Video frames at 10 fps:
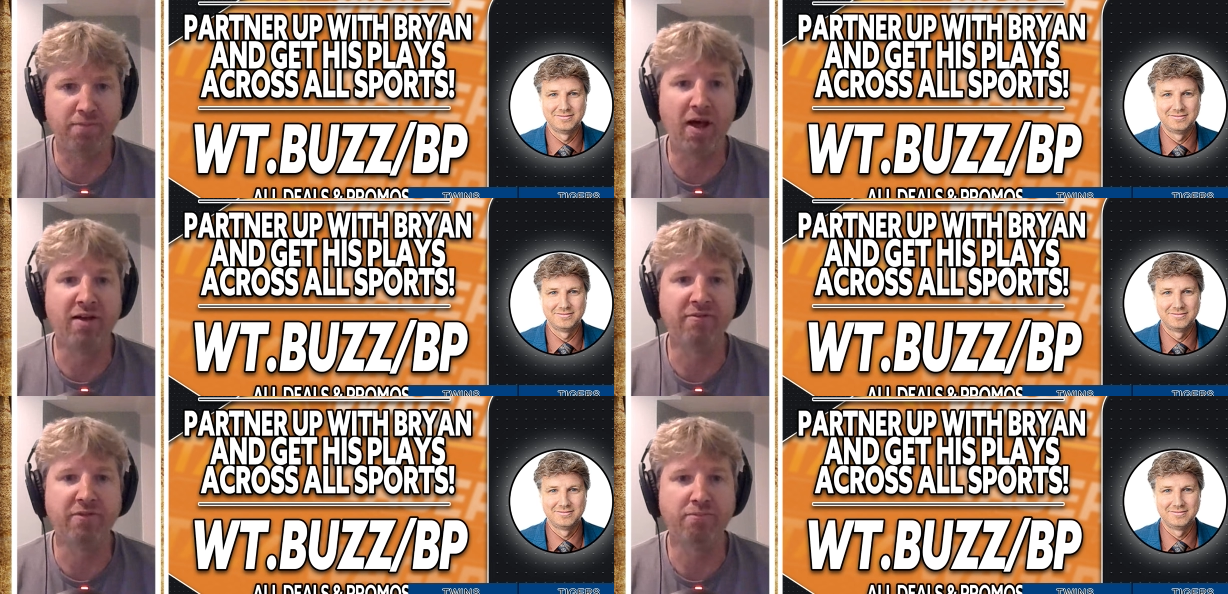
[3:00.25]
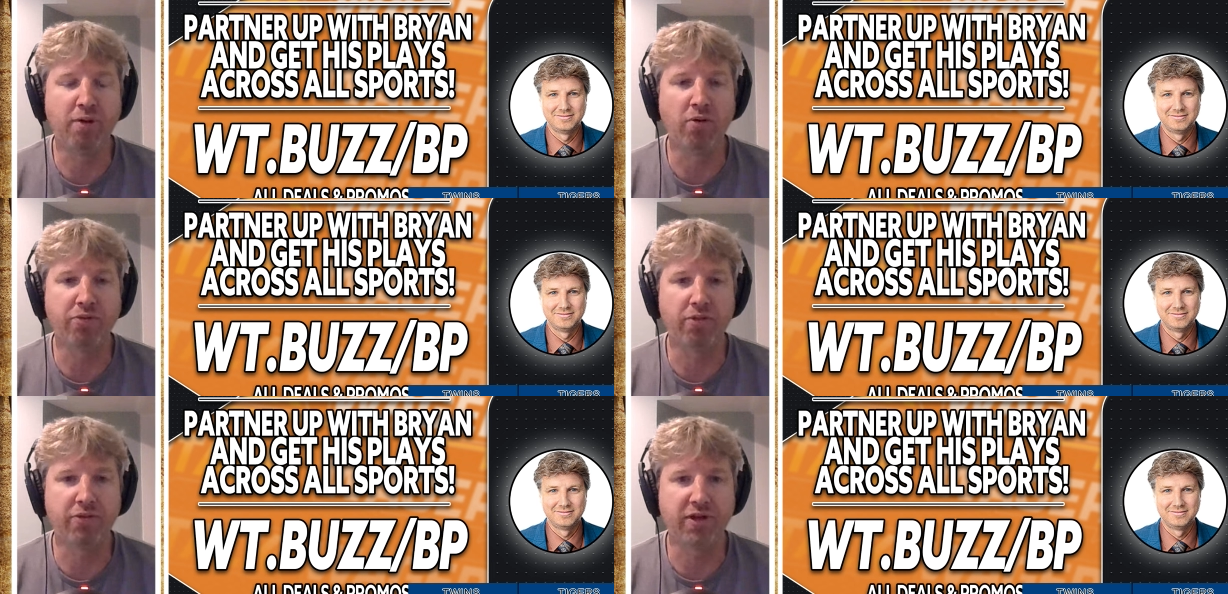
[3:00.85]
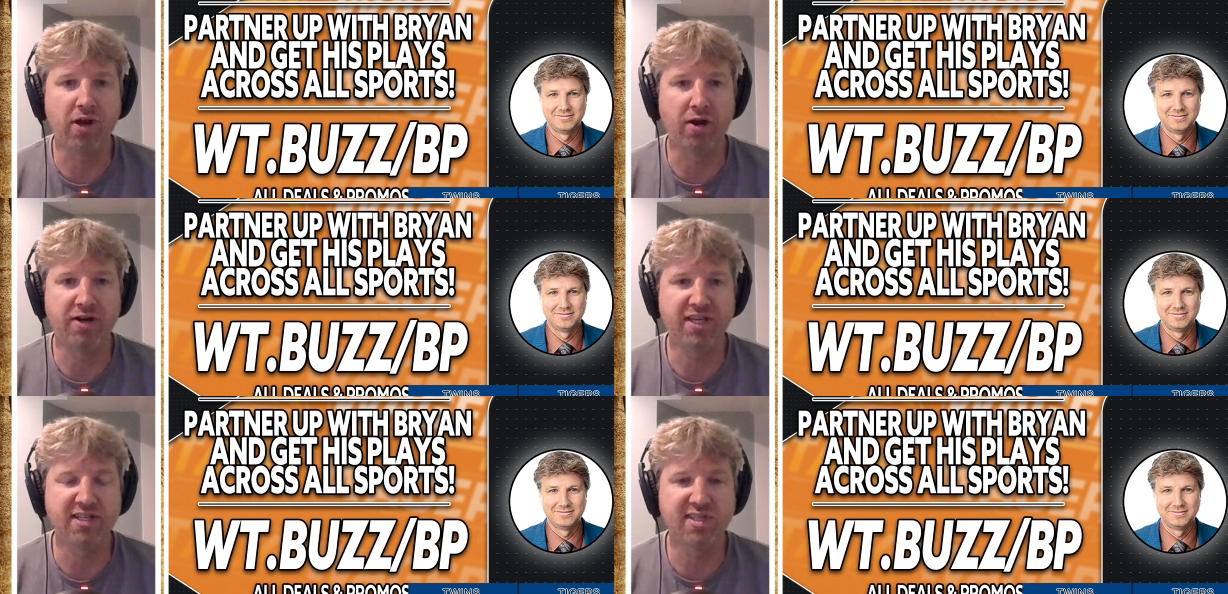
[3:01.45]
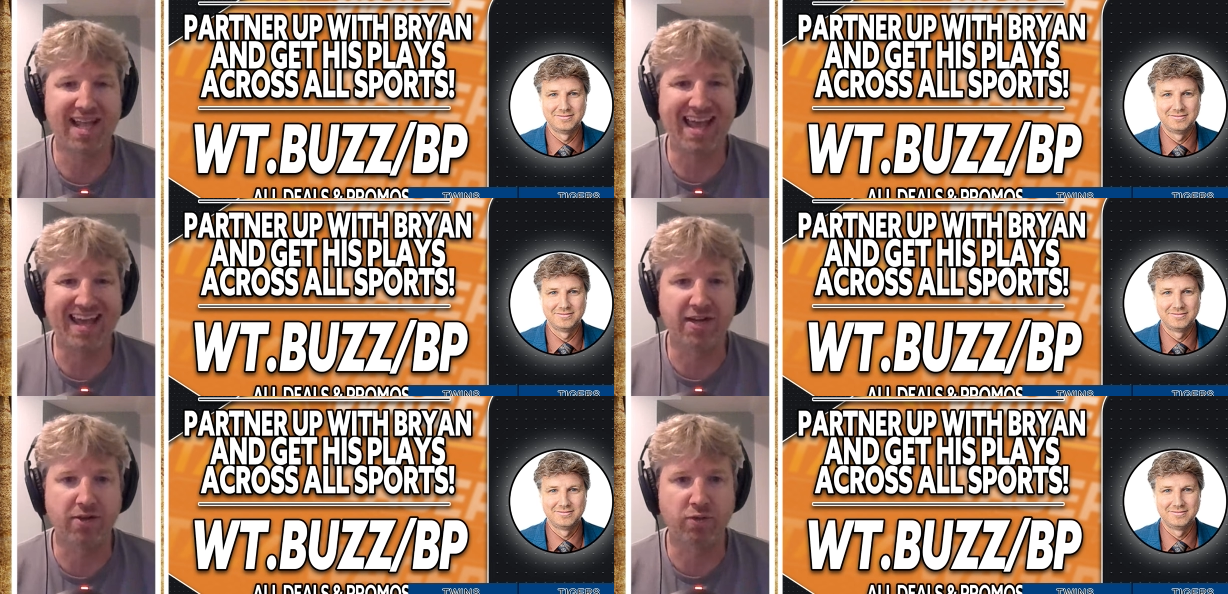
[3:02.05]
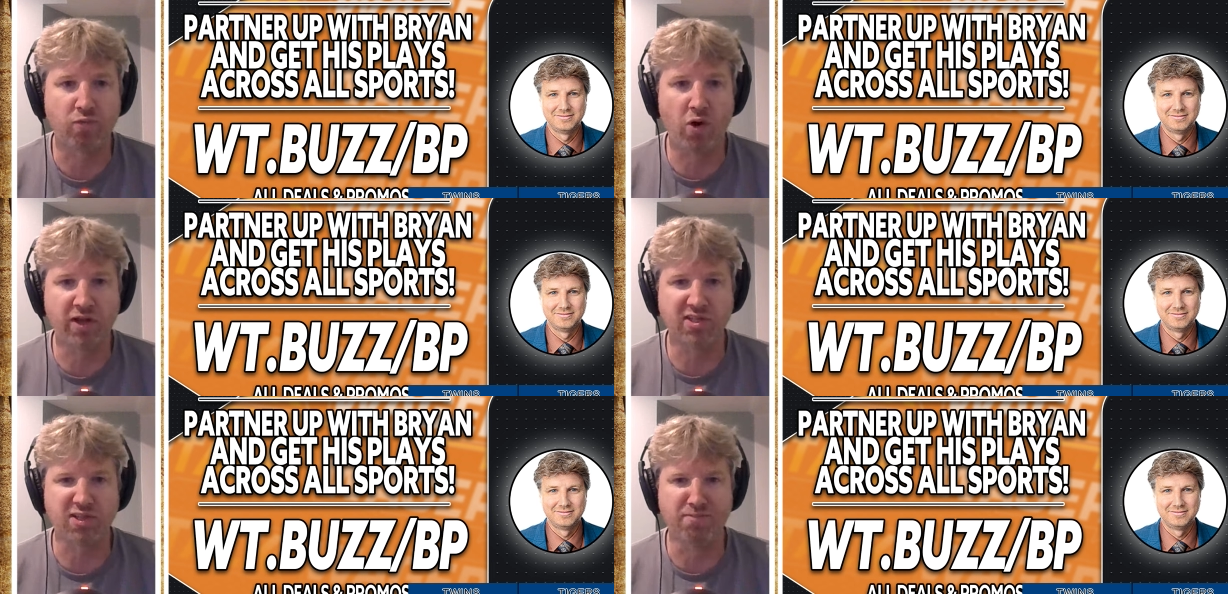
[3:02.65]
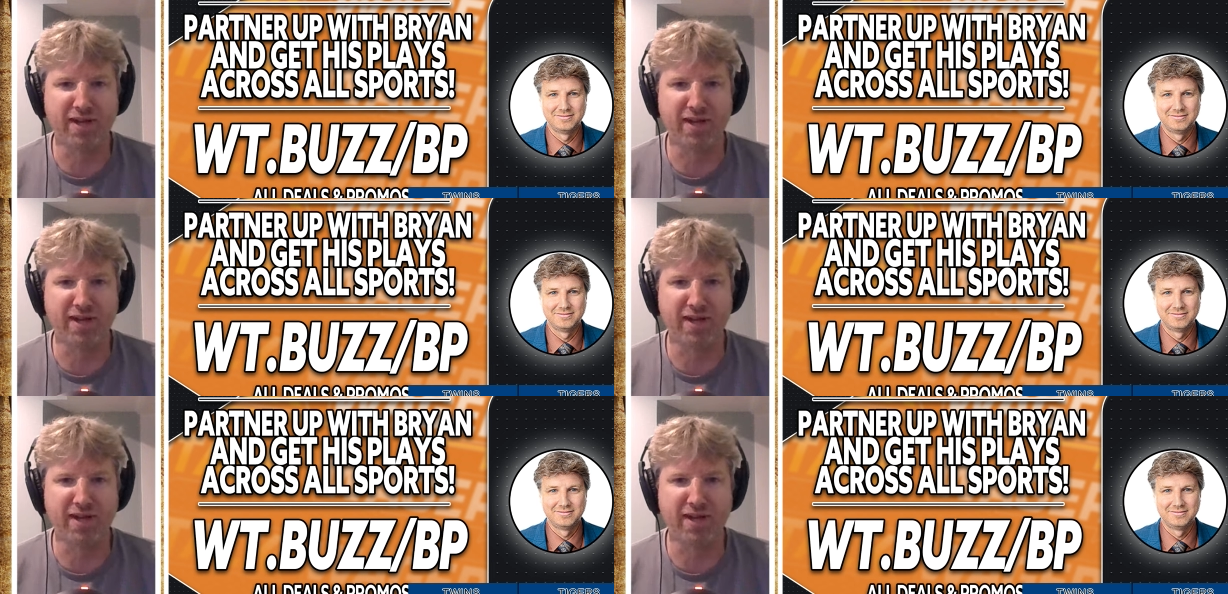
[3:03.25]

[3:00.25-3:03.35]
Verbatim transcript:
Speaker 1: above both the Guardians and the Royals.